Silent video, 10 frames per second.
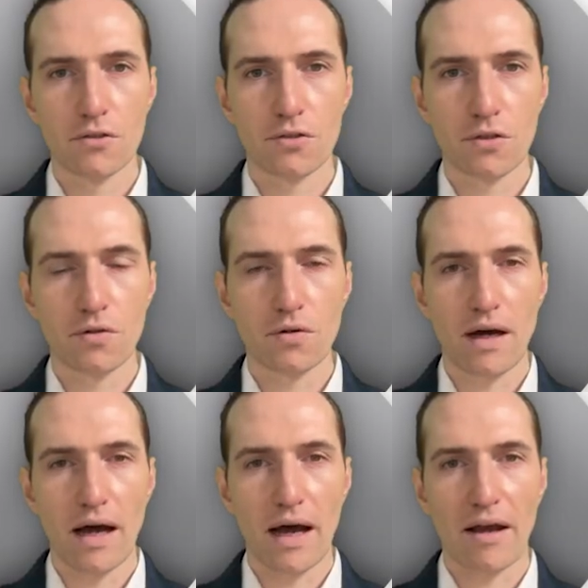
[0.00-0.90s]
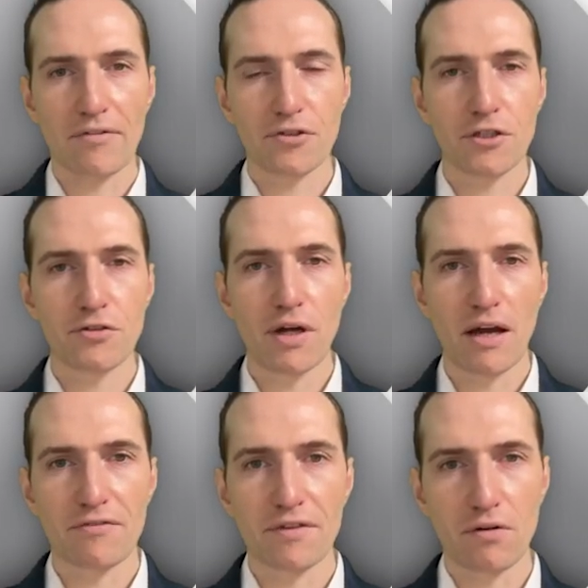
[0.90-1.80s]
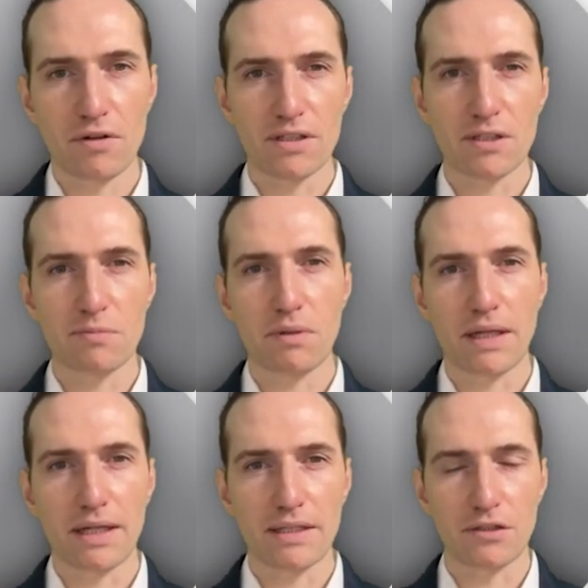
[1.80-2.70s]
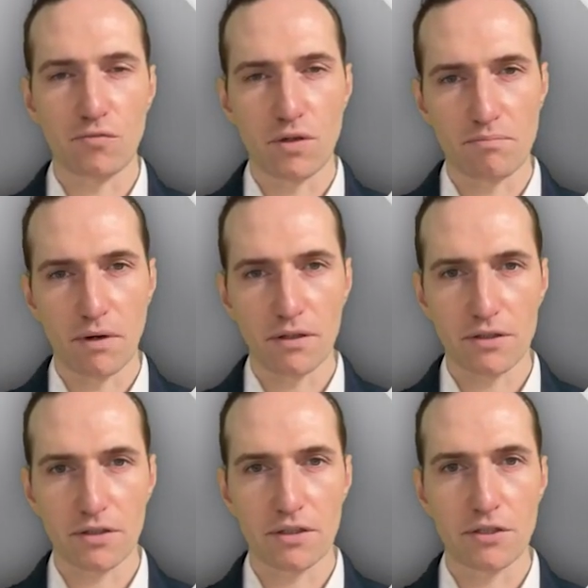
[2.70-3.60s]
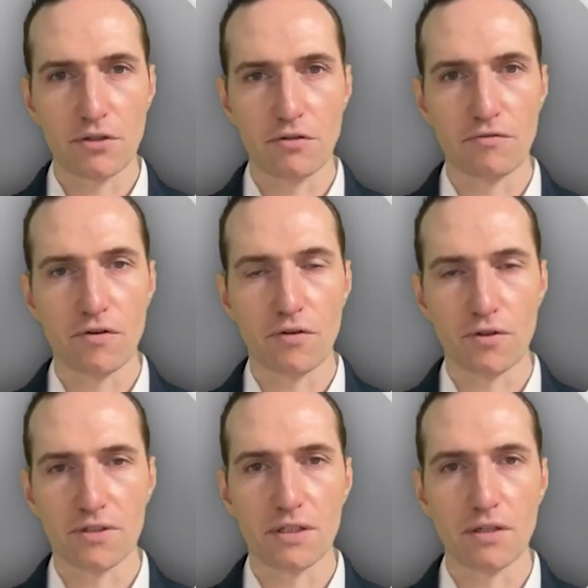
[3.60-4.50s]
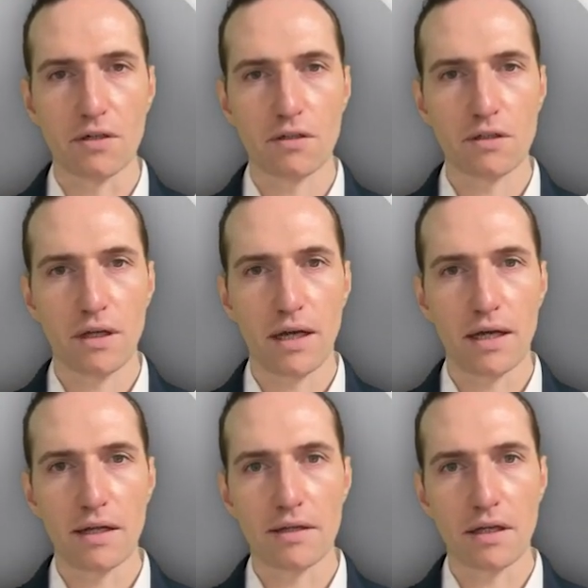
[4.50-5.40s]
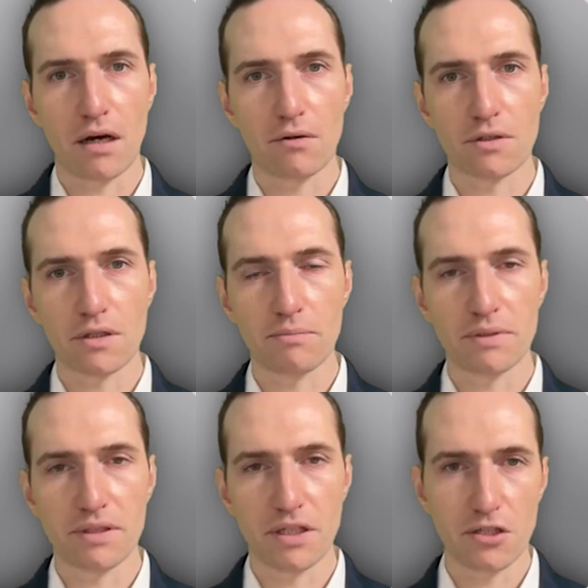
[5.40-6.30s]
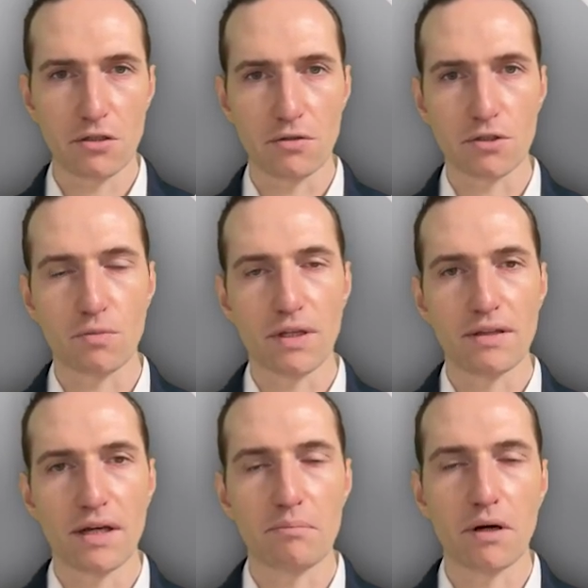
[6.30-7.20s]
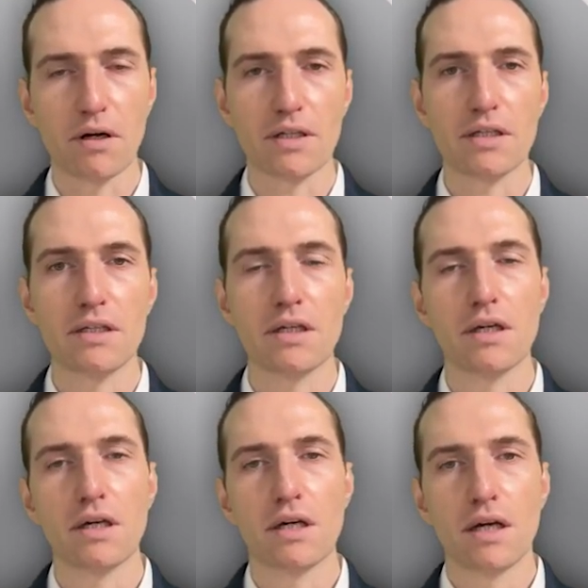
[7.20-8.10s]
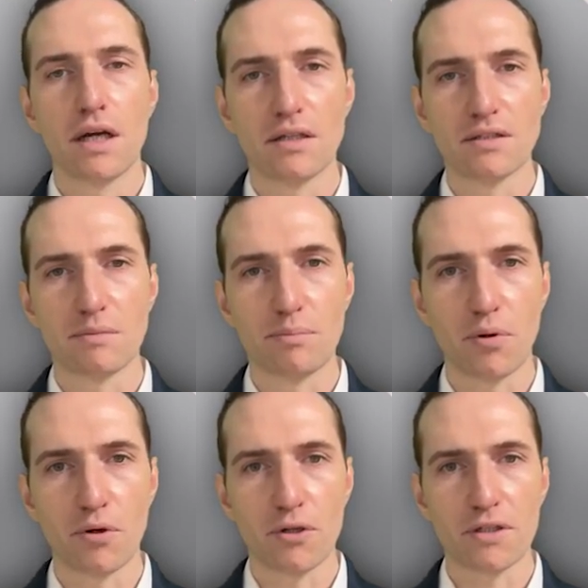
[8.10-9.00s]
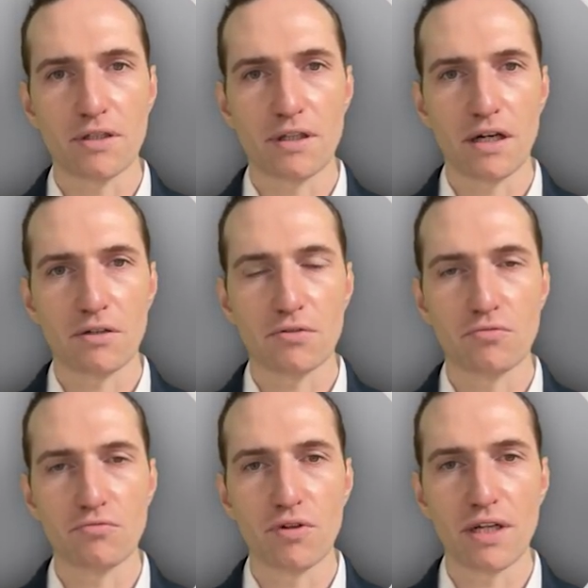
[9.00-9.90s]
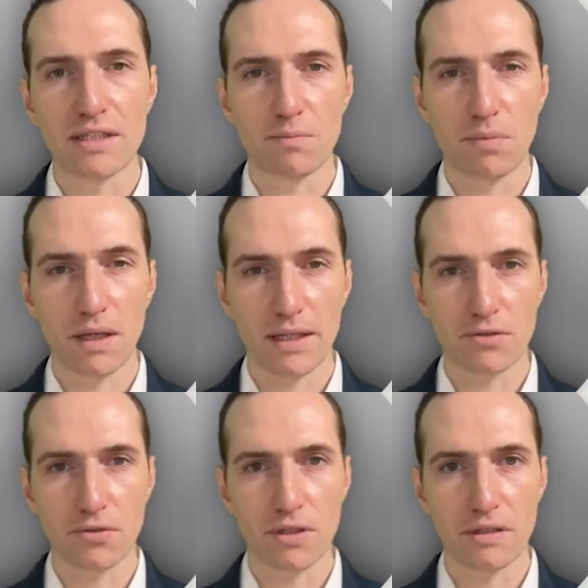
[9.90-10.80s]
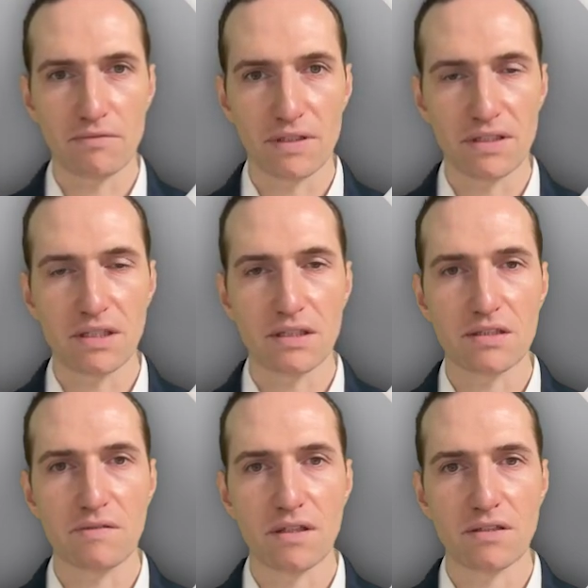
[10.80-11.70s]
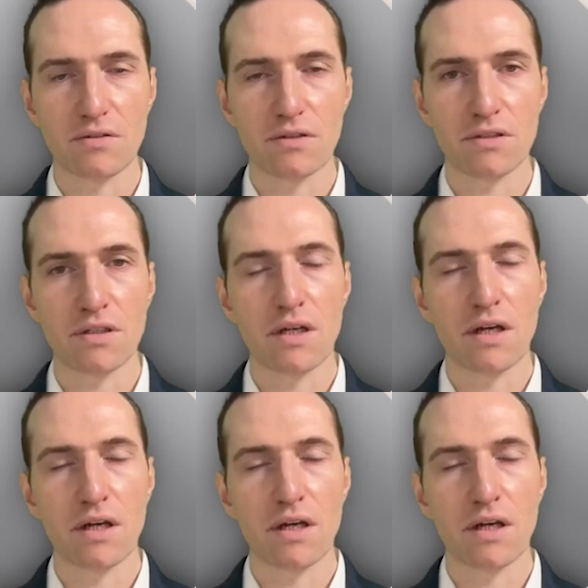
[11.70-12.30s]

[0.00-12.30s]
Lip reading: So, after you have now explained what market you're focusing on and how the competition looks within that market, it is important now to really explain to your VC investors